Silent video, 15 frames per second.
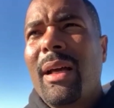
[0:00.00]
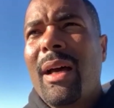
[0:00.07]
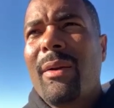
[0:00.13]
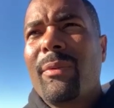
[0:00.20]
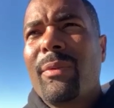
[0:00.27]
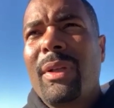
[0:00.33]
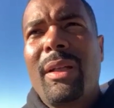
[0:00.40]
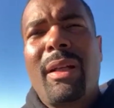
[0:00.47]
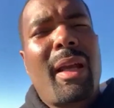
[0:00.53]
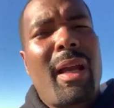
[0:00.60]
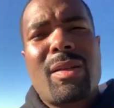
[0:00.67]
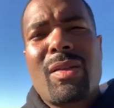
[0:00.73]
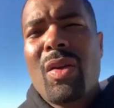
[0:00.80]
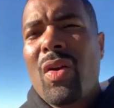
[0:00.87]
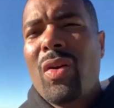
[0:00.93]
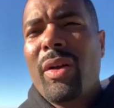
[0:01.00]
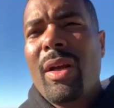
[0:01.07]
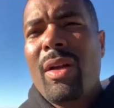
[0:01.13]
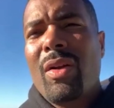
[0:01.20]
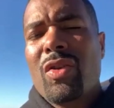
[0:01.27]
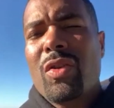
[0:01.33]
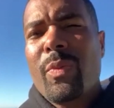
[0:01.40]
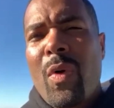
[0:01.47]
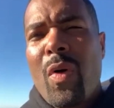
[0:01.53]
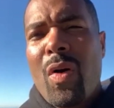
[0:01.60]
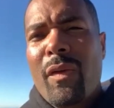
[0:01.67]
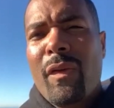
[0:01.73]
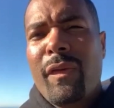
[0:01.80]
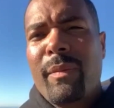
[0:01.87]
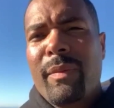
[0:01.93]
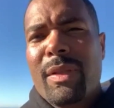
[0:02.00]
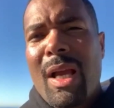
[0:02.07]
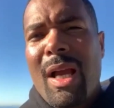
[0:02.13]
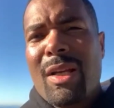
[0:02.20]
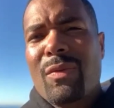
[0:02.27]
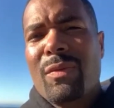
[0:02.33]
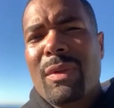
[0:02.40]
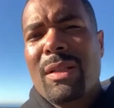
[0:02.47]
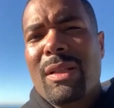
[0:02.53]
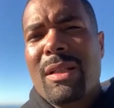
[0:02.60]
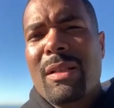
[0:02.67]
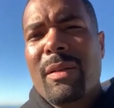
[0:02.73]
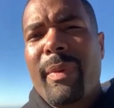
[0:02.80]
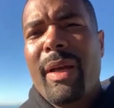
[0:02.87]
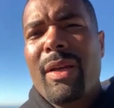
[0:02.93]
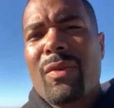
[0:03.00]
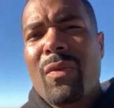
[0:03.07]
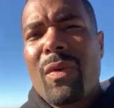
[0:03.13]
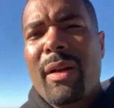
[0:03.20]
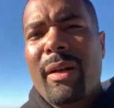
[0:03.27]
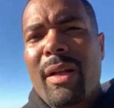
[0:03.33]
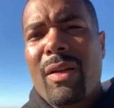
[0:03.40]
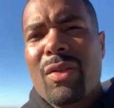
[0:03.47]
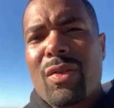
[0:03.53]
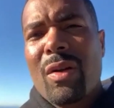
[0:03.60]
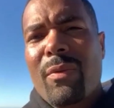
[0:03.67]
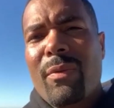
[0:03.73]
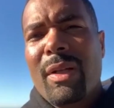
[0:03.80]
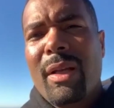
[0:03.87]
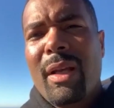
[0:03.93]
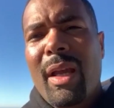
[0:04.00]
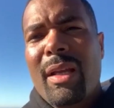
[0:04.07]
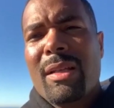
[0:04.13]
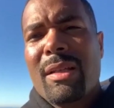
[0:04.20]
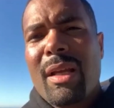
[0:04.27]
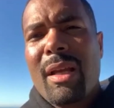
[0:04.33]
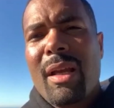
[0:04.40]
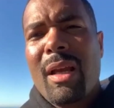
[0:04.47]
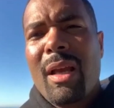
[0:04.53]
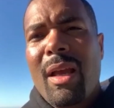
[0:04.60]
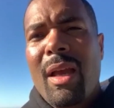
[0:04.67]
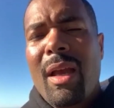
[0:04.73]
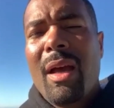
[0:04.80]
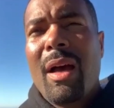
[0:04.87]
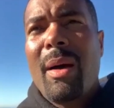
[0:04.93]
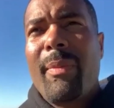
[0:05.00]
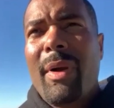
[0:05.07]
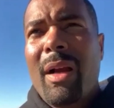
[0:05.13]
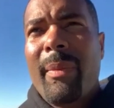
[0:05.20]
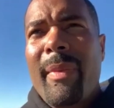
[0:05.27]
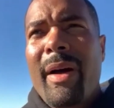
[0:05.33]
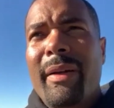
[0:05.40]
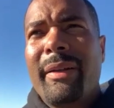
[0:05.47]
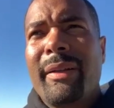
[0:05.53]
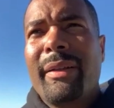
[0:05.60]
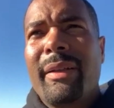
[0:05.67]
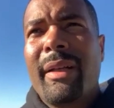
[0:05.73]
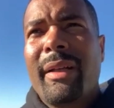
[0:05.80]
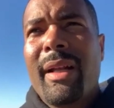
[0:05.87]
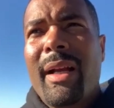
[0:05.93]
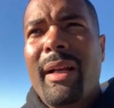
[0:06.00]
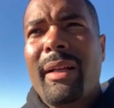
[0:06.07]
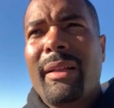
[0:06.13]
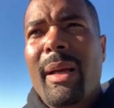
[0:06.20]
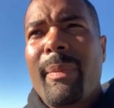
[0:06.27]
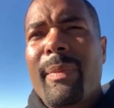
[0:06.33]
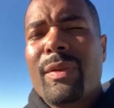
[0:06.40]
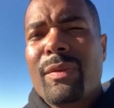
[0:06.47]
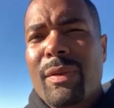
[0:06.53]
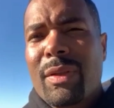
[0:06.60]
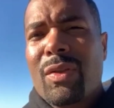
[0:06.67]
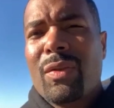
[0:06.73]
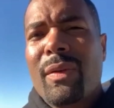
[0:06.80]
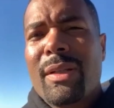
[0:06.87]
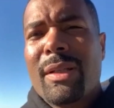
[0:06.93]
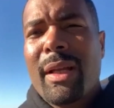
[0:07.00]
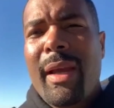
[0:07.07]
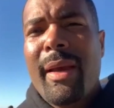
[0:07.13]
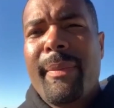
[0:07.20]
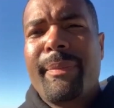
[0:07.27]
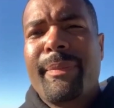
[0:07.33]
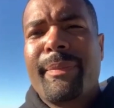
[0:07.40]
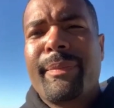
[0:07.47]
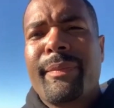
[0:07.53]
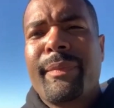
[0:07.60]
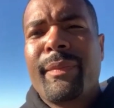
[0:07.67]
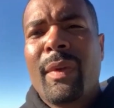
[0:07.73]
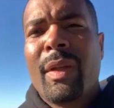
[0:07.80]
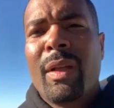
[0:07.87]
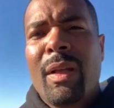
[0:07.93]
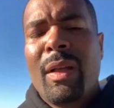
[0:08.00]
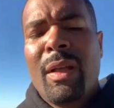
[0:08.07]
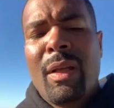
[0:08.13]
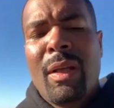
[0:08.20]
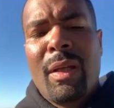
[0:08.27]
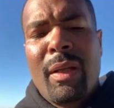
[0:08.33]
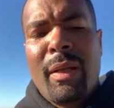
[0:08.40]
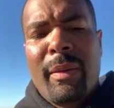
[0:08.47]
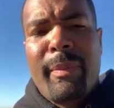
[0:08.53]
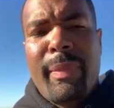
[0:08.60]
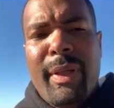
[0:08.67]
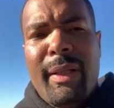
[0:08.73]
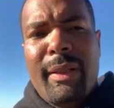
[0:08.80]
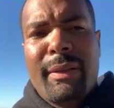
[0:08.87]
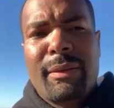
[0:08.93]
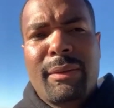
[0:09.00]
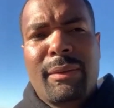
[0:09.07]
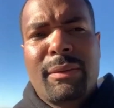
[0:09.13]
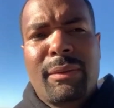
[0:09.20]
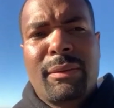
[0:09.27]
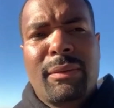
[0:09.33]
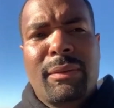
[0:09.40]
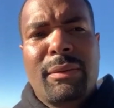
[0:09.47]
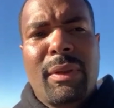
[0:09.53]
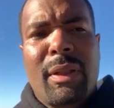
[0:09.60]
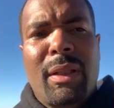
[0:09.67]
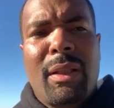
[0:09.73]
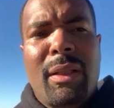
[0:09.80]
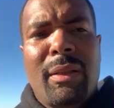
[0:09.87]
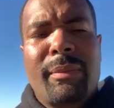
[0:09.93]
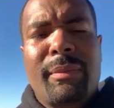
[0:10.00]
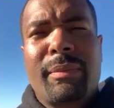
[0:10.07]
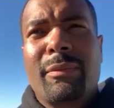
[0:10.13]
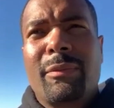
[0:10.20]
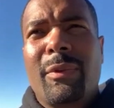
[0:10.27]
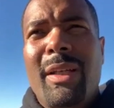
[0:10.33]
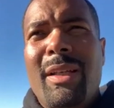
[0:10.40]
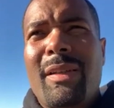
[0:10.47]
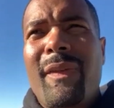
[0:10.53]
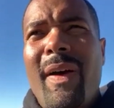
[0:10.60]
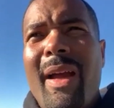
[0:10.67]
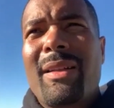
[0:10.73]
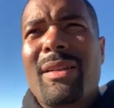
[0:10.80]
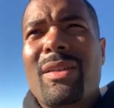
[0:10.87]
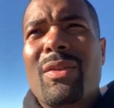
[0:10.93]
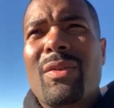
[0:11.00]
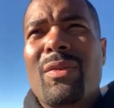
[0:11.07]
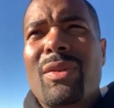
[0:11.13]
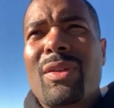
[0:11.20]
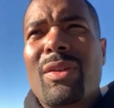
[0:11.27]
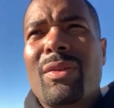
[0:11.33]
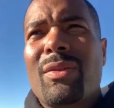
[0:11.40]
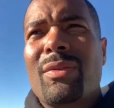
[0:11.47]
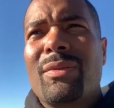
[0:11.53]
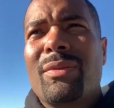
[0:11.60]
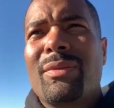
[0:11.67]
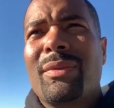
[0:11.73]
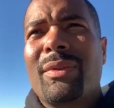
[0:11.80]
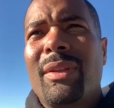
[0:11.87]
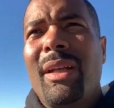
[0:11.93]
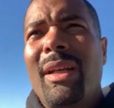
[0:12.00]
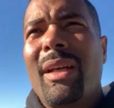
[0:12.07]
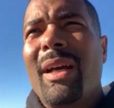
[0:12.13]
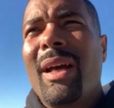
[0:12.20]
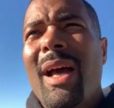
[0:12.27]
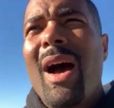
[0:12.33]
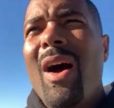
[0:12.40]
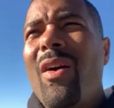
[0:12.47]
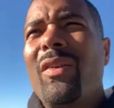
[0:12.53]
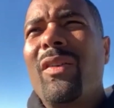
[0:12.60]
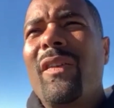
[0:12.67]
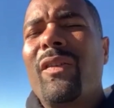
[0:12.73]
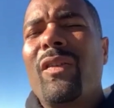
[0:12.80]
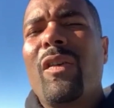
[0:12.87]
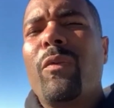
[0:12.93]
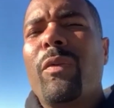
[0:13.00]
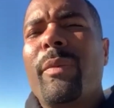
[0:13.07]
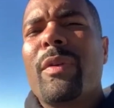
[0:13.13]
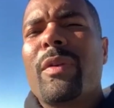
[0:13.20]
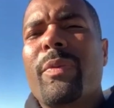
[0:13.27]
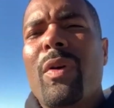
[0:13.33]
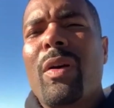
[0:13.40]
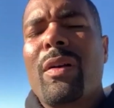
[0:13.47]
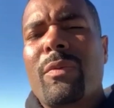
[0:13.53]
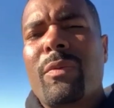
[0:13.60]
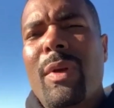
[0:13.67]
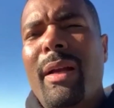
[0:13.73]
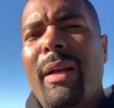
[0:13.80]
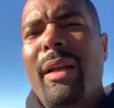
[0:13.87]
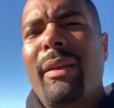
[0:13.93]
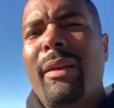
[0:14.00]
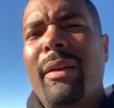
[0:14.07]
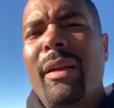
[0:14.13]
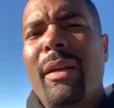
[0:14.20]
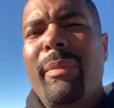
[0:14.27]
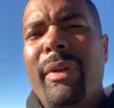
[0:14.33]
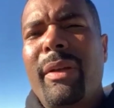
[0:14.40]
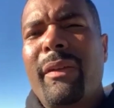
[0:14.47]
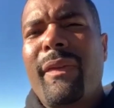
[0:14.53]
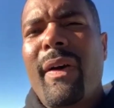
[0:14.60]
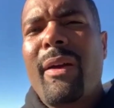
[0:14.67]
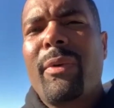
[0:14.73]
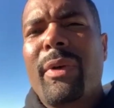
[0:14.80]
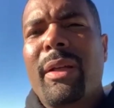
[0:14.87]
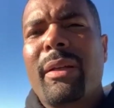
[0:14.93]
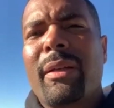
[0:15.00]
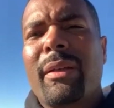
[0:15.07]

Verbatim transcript: I really can't turn down no sparring from Joshua because he's the best right now. So I really can't say I'm going to come out there and not get the opportunity to join his camp. But, uh, well, he's fighting soon. So, yeah, I don't even know if we'll be sparring because when I get there, he'll be at fight week.